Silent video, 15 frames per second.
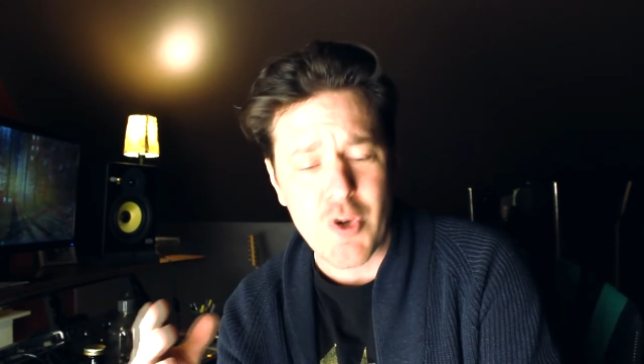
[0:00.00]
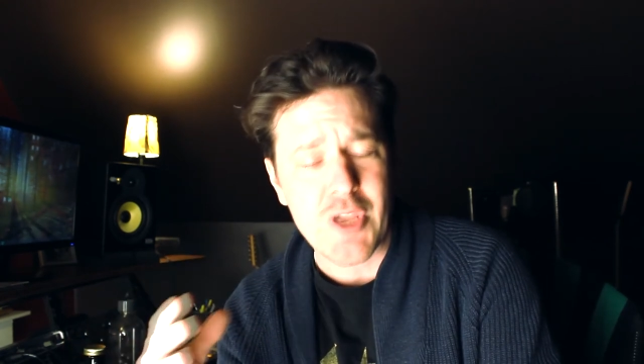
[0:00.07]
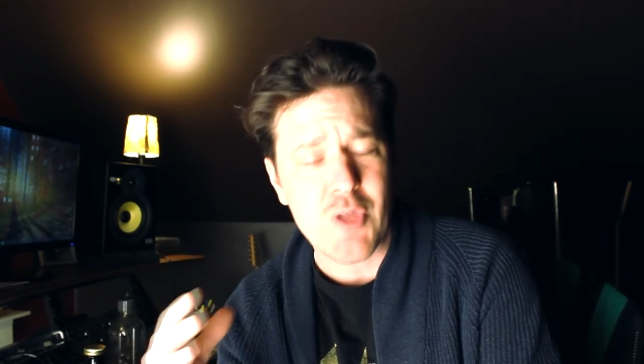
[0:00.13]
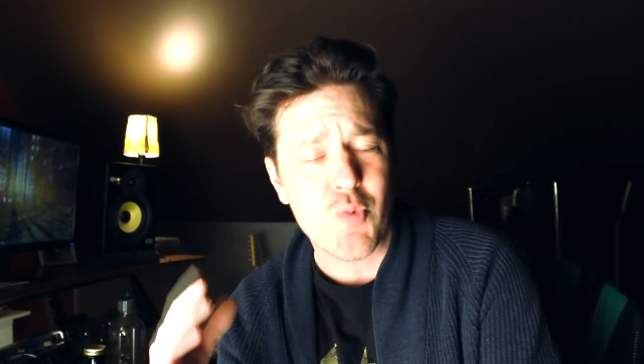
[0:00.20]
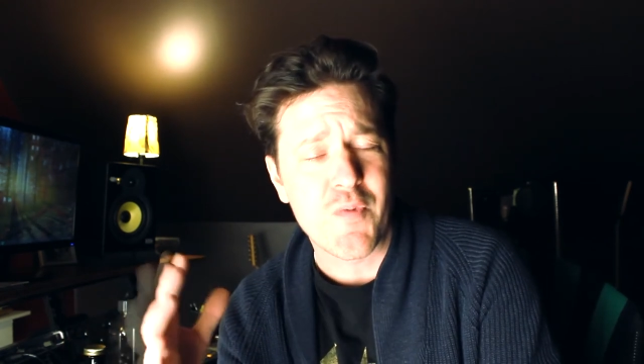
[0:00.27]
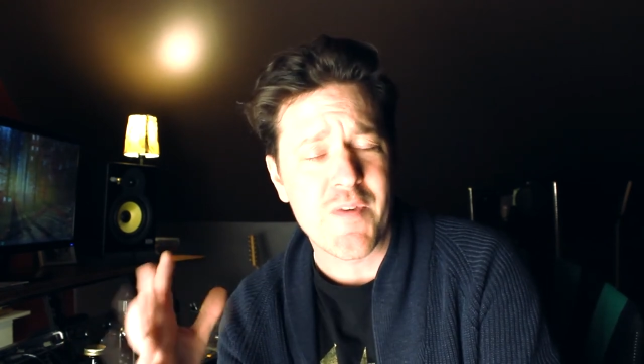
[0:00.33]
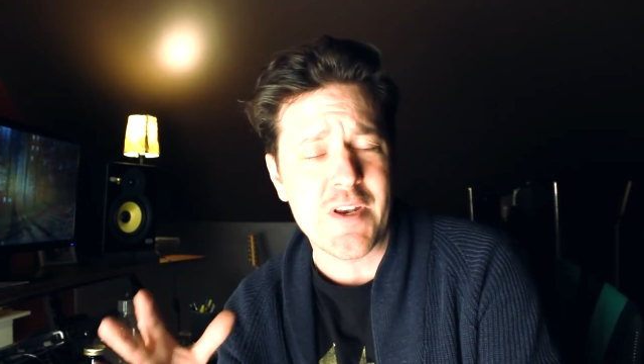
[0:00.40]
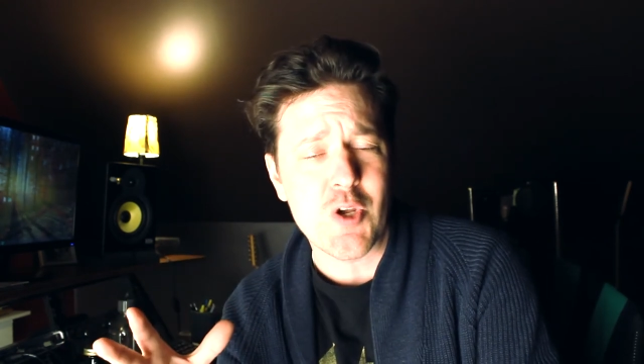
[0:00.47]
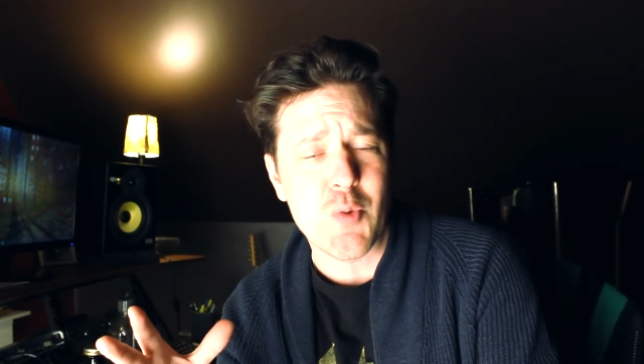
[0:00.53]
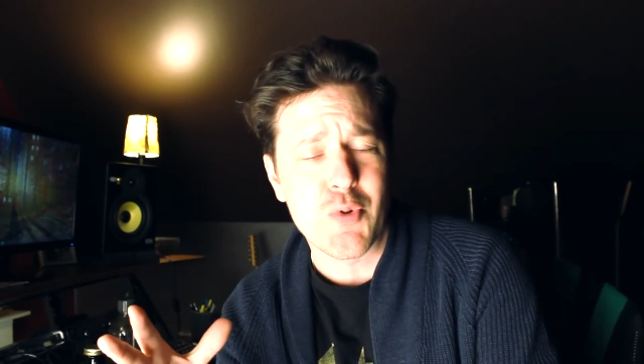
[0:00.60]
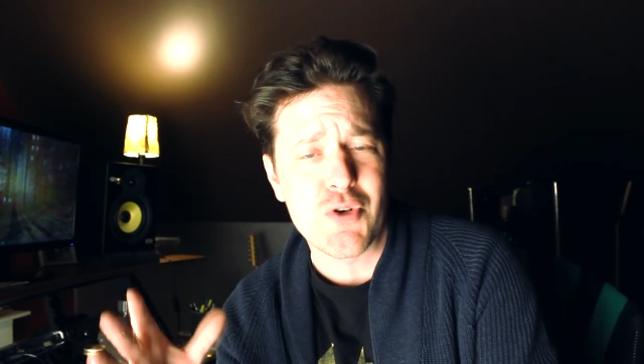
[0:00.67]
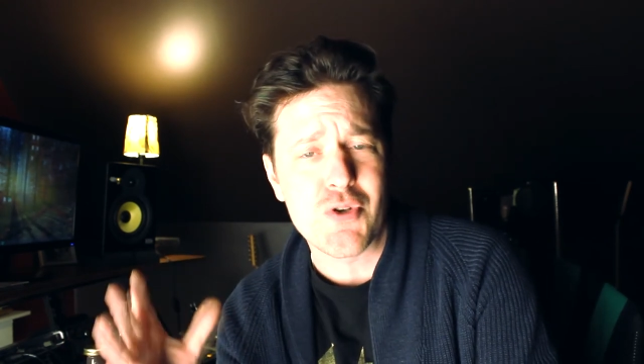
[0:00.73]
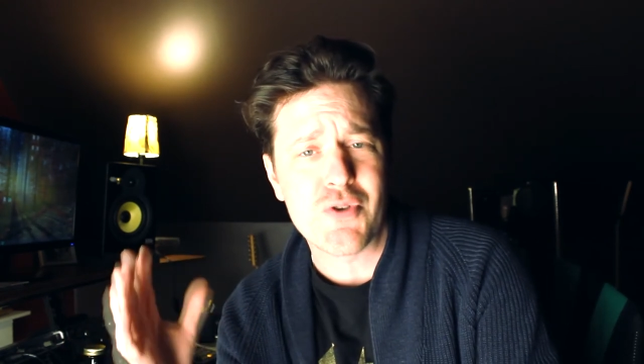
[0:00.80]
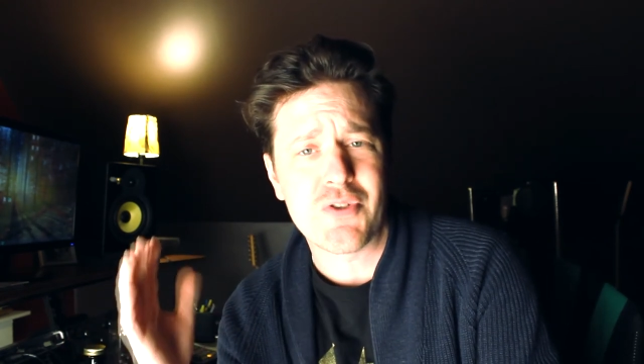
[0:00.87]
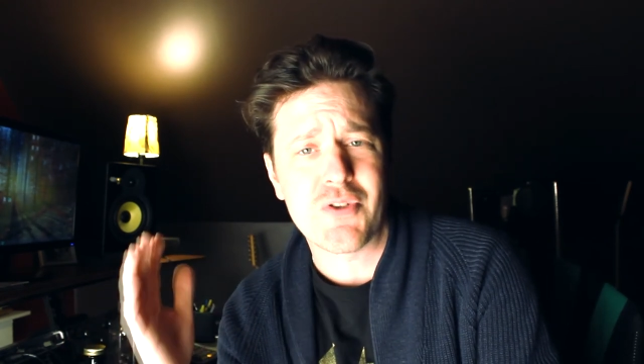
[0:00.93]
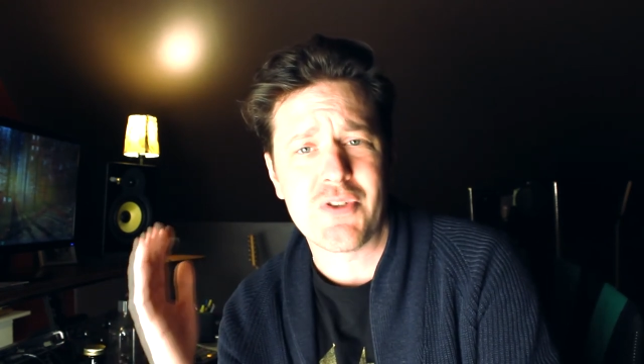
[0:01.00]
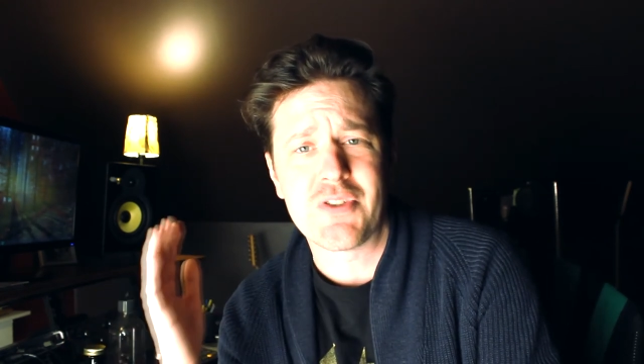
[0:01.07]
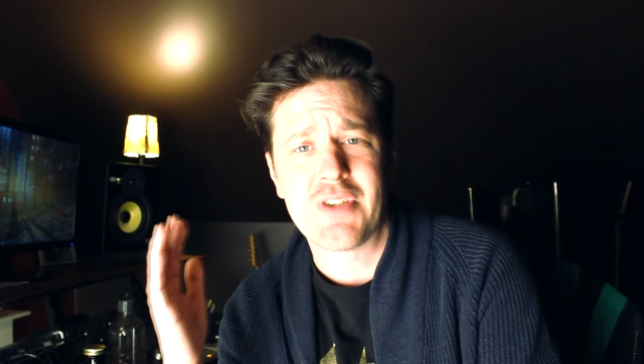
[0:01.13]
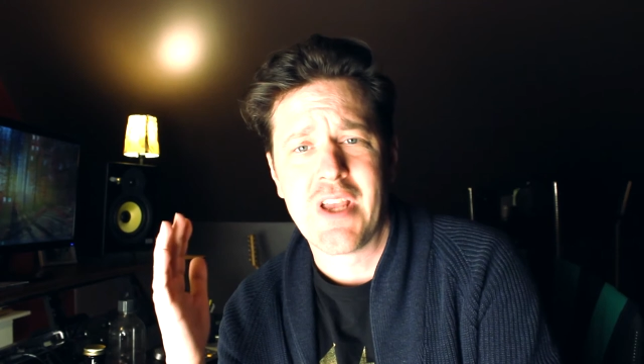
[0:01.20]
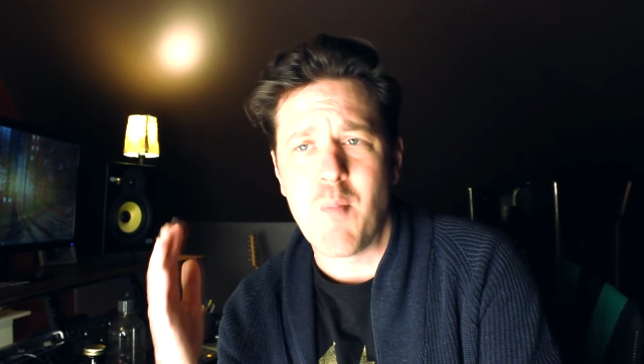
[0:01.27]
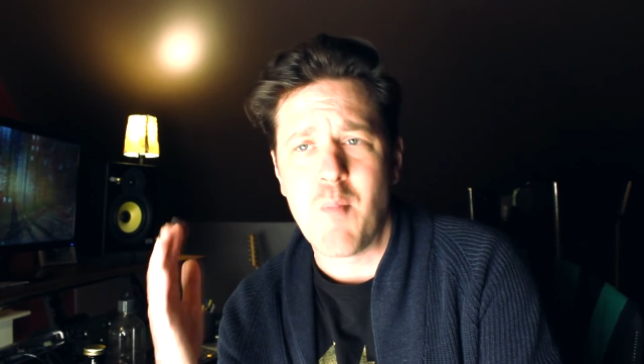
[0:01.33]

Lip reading: working with video producers,